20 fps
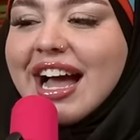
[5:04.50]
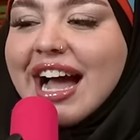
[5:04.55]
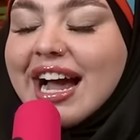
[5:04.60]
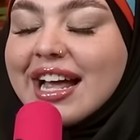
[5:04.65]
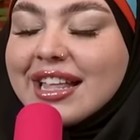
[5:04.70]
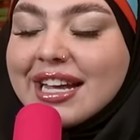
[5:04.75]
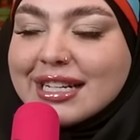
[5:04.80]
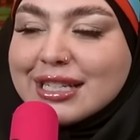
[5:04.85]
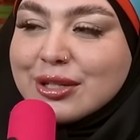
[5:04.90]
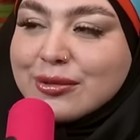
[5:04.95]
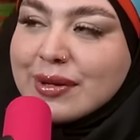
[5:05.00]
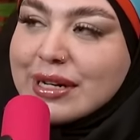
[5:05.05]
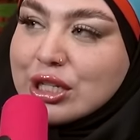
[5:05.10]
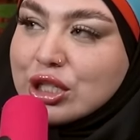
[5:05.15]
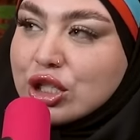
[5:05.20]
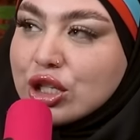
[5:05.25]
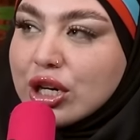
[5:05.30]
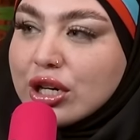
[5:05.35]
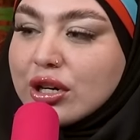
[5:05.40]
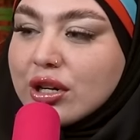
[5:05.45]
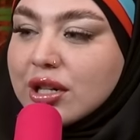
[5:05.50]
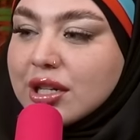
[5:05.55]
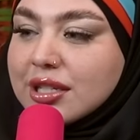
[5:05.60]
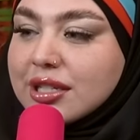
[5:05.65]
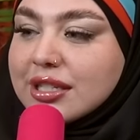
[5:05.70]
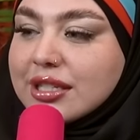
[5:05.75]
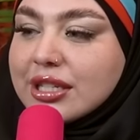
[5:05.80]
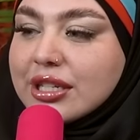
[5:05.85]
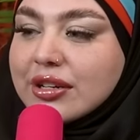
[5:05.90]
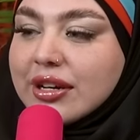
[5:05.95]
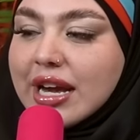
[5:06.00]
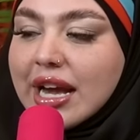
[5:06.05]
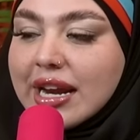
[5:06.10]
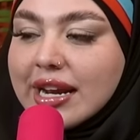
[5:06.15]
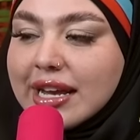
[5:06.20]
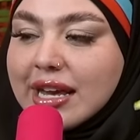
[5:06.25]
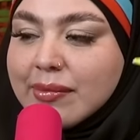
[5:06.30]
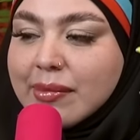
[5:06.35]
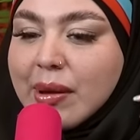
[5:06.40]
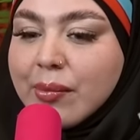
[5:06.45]
I like to read journals to
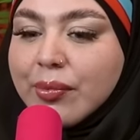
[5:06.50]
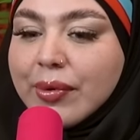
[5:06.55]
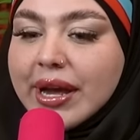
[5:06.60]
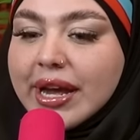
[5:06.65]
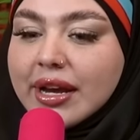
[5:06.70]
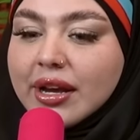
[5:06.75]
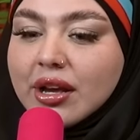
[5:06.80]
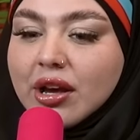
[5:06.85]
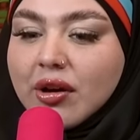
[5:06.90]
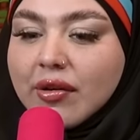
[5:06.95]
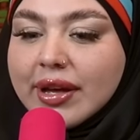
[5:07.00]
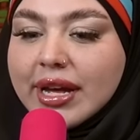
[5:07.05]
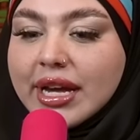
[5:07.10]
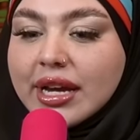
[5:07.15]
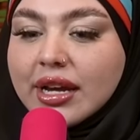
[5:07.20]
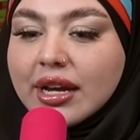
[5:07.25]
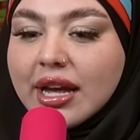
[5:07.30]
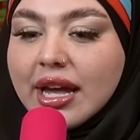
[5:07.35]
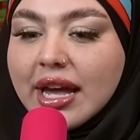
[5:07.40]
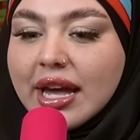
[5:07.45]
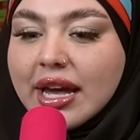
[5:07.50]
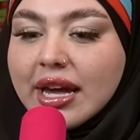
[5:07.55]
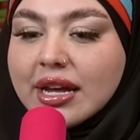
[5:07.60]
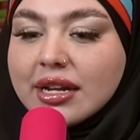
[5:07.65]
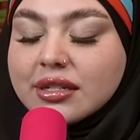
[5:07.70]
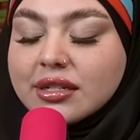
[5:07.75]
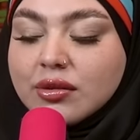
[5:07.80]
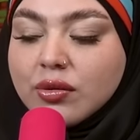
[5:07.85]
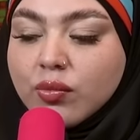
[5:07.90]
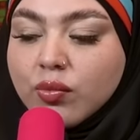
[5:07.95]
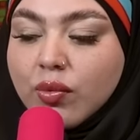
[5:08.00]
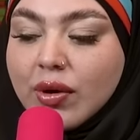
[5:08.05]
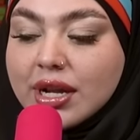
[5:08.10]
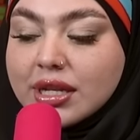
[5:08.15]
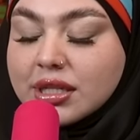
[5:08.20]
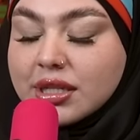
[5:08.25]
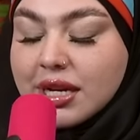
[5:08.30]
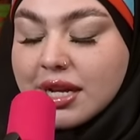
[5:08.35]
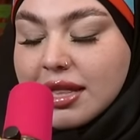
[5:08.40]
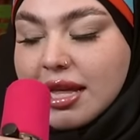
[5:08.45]
kind of keep my brain going. And
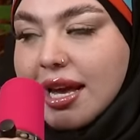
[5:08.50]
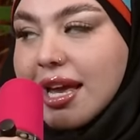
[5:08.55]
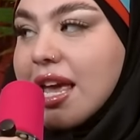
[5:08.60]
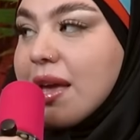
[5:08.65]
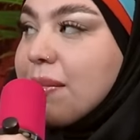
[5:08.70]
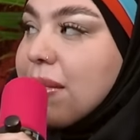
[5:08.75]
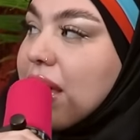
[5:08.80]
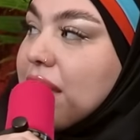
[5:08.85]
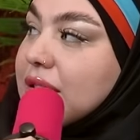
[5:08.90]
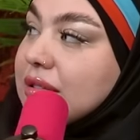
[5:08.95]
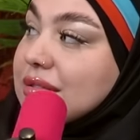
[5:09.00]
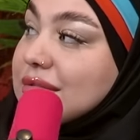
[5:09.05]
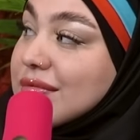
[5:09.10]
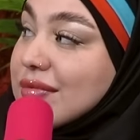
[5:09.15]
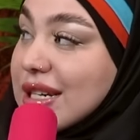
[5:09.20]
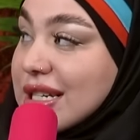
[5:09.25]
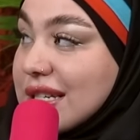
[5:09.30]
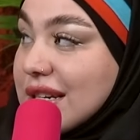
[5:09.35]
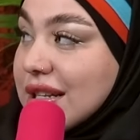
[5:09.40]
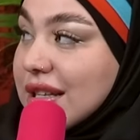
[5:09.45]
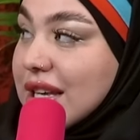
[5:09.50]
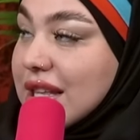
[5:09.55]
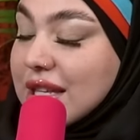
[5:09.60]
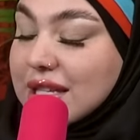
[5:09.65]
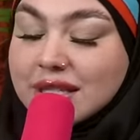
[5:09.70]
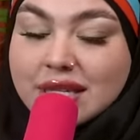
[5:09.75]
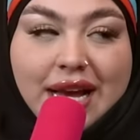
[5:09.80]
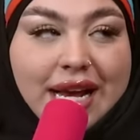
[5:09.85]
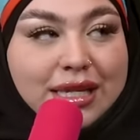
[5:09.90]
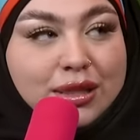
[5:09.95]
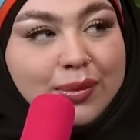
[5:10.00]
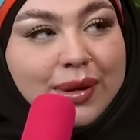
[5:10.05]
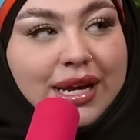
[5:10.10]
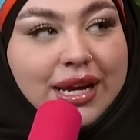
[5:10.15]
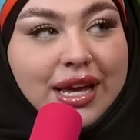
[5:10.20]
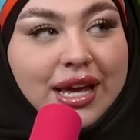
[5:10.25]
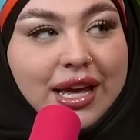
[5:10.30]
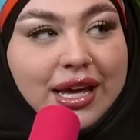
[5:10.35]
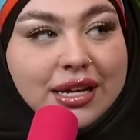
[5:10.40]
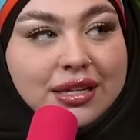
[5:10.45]
one study that came out recently this last
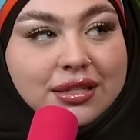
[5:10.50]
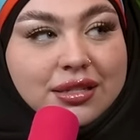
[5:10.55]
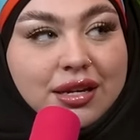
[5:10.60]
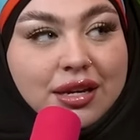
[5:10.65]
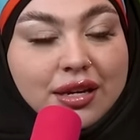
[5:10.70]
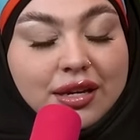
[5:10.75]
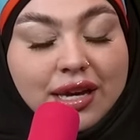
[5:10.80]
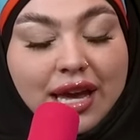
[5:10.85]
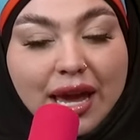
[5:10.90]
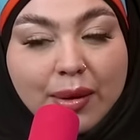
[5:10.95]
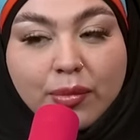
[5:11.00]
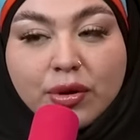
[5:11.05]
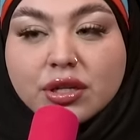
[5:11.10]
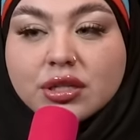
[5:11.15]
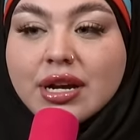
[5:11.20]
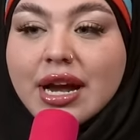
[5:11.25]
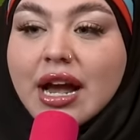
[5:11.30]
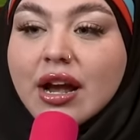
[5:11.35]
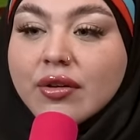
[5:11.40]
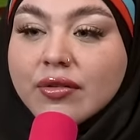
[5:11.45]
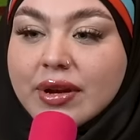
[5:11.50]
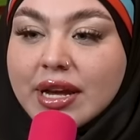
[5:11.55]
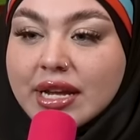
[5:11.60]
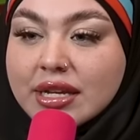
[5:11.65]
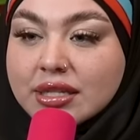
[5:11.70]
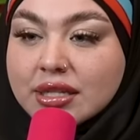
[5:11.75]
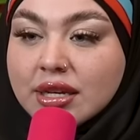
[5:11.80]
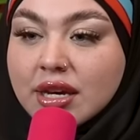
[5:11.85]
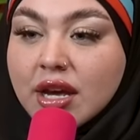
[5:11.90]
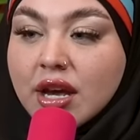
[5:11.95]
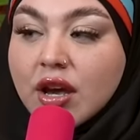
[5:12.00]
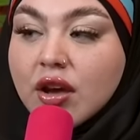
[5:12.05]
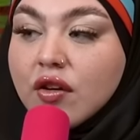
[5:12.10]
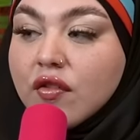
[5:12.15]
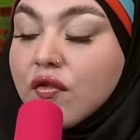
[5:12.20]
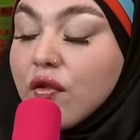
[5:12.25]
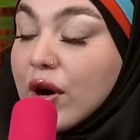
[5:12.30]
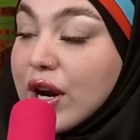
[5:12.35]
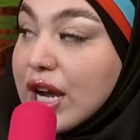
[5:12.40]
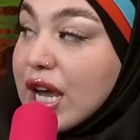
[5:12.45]
week is gamers are at risk
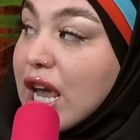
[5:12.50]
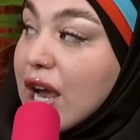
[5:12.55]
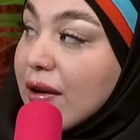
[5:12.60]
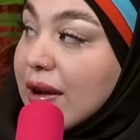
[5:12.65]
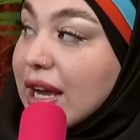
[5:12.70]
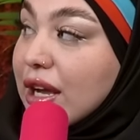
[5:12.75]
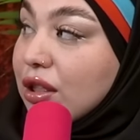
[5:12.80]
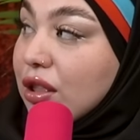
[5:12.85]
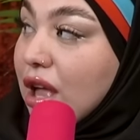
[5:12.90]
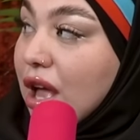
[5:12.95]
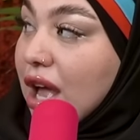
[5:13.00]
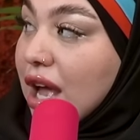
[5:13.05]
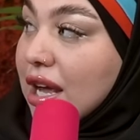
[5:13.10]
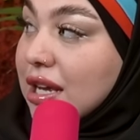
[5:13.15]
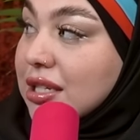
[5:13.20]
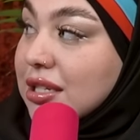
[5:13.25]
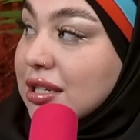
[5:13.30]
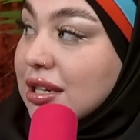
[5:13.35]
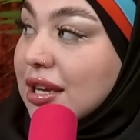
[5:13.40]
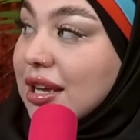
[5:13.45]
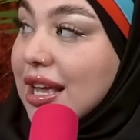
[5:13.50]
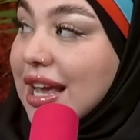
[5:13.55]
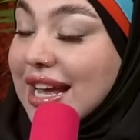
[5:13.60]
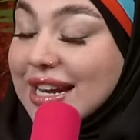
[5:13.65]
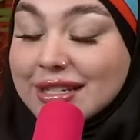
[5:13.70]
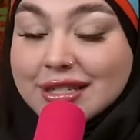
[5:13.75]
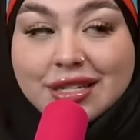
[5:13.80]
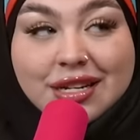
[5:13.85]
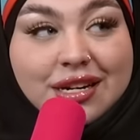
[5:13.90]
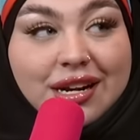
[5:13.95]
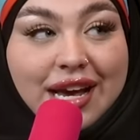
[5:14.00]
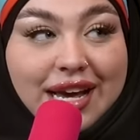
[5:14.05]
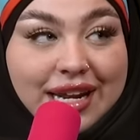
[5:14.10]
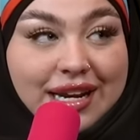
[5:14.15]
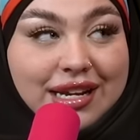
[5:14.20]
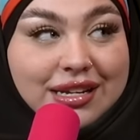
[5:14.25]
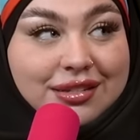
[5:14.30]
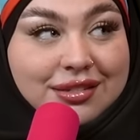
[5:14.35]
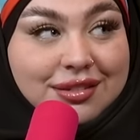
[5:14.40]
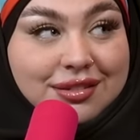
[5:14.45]
for hearing loss and
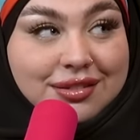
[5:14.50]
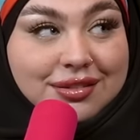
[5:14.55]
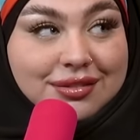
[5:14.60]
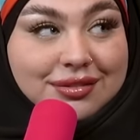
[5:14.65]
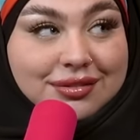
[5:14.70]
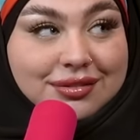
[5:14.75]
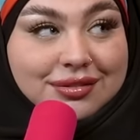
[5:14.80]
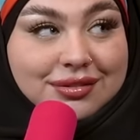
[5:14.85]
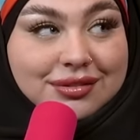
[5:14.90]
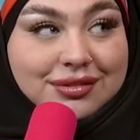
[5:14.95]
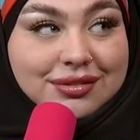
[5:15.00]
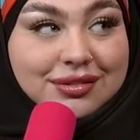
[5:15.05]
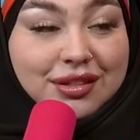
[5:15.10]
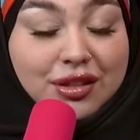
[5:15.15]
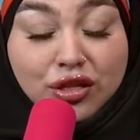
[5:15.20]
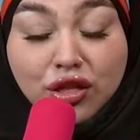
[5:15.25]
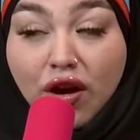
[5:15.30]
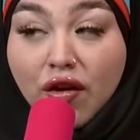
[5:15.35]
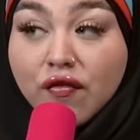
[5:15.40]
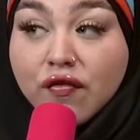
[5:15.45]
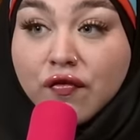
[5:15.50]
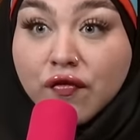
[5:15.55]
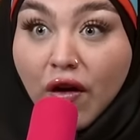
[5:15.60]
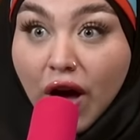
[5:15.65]
tinnitus. The what's,